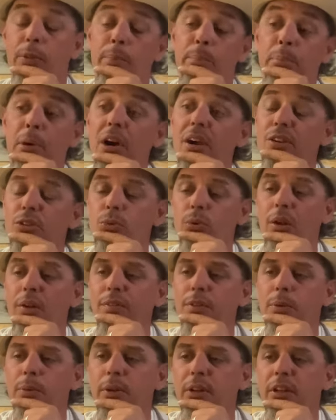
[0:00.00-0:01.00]
the buzz, whatever
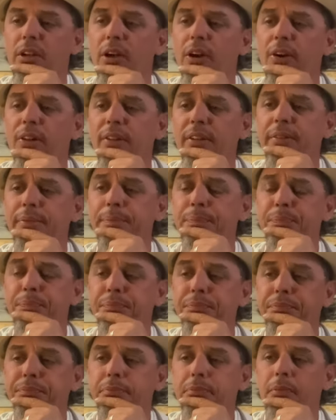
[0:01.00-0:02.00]
you want to call it.
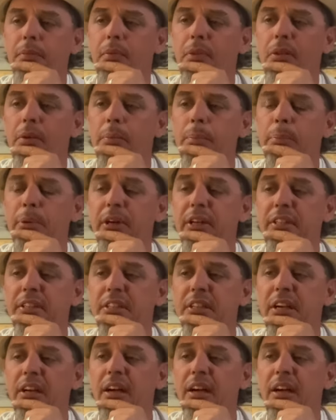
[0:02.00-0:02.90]
But